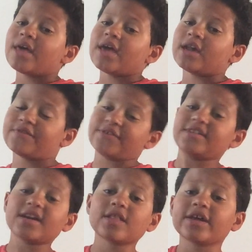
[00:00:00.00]
And if you
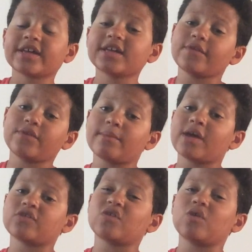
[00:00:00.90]
didn't like it, give it a
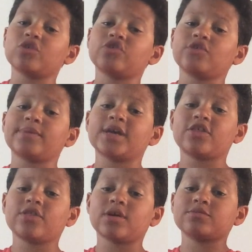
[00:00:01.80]
magical ultra big
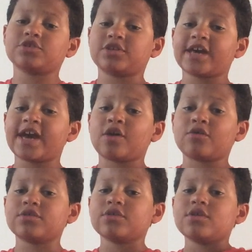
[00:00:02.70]
thumbs down.